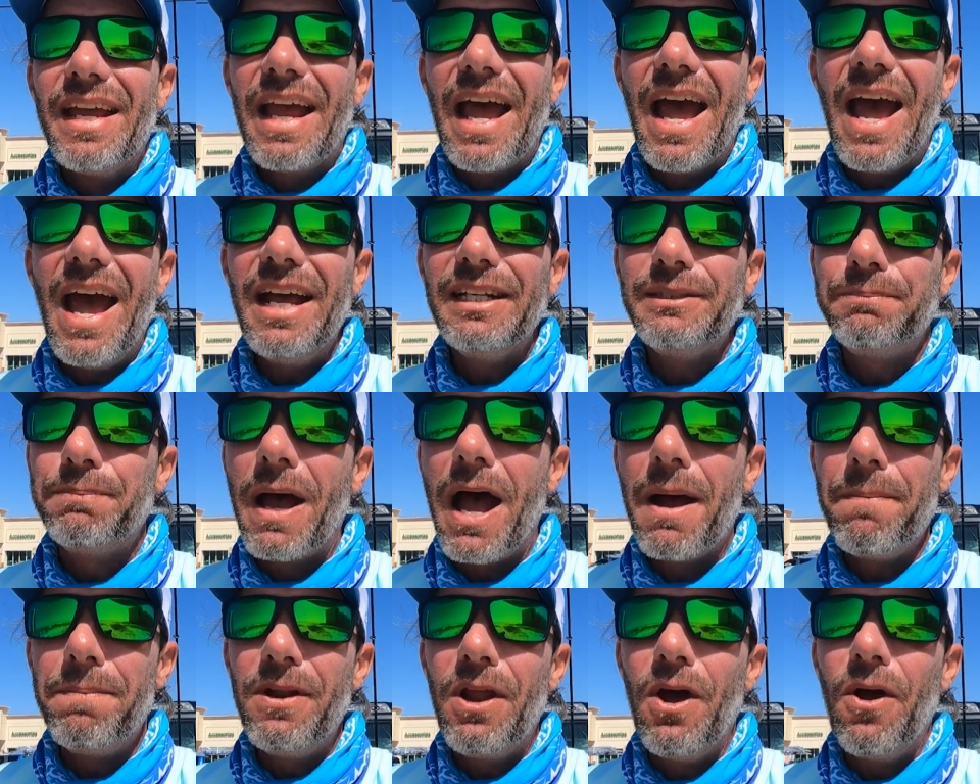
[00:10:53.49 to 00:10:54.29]
Guys,
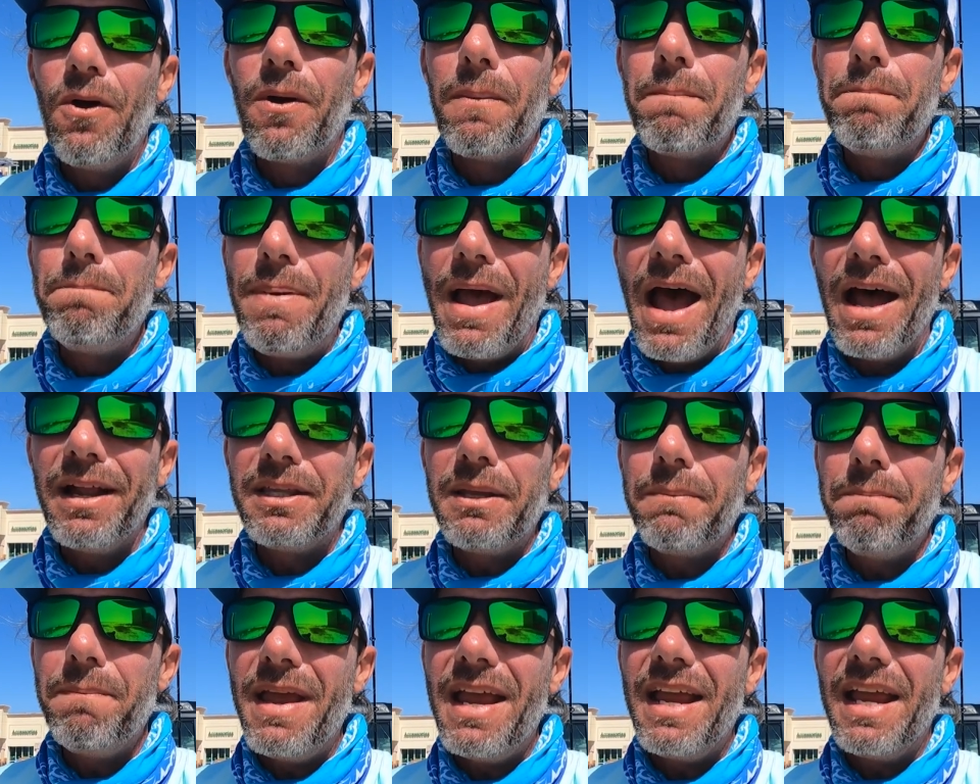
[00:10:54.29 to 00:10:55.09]
Pompano are
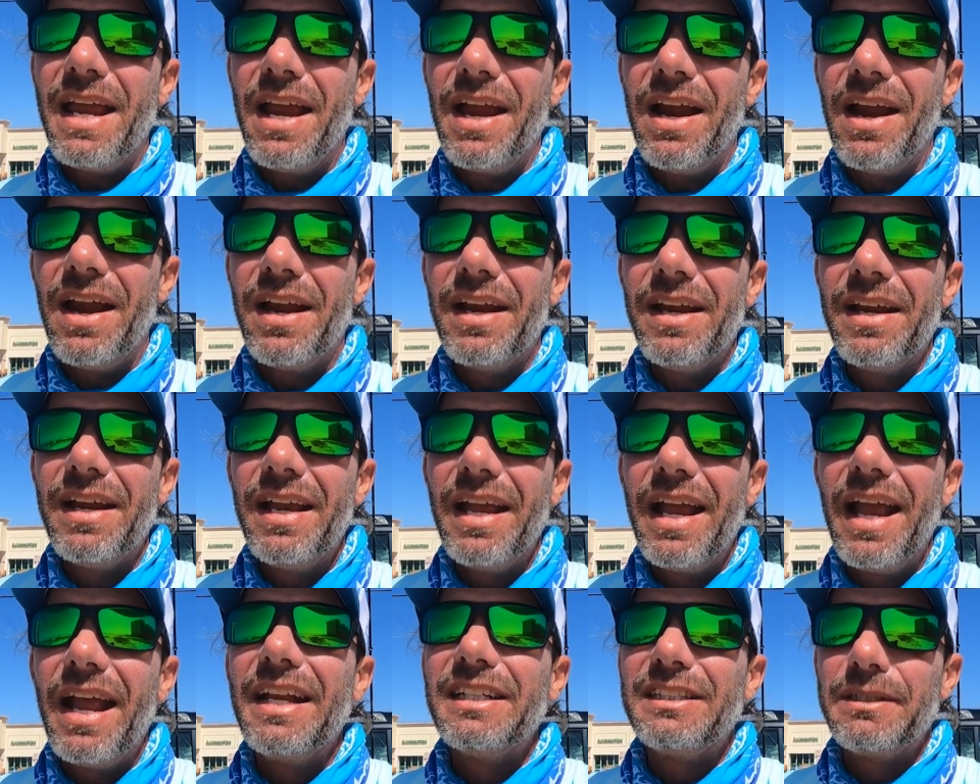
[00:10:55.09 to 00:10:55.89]
about to be here,
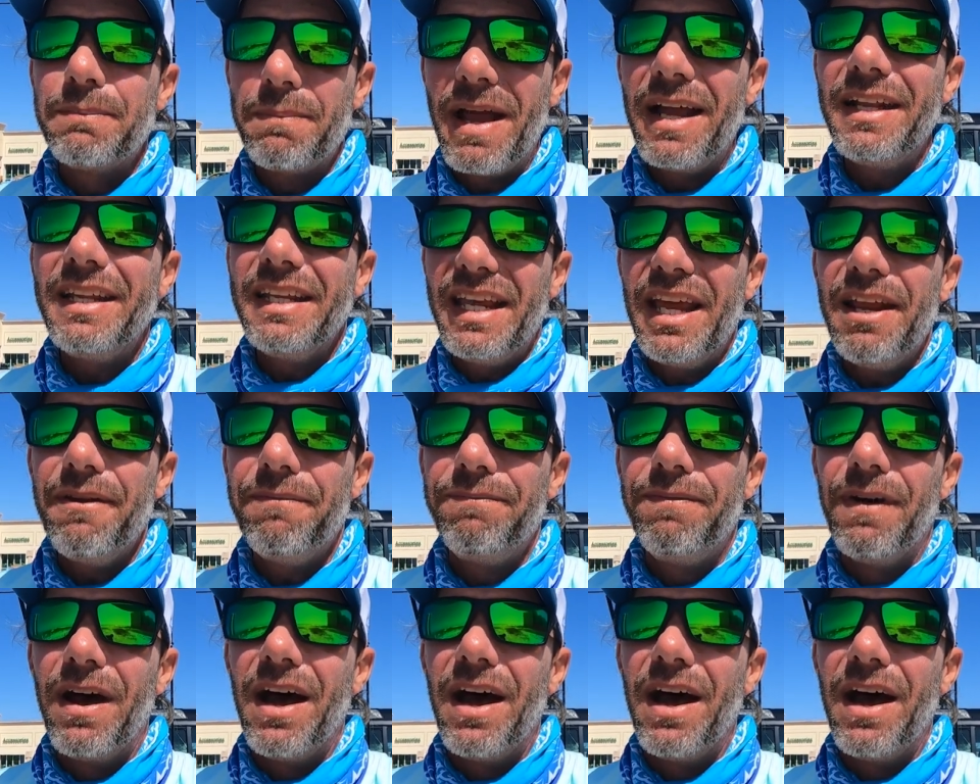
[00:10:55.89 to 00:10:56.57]
and it's about to get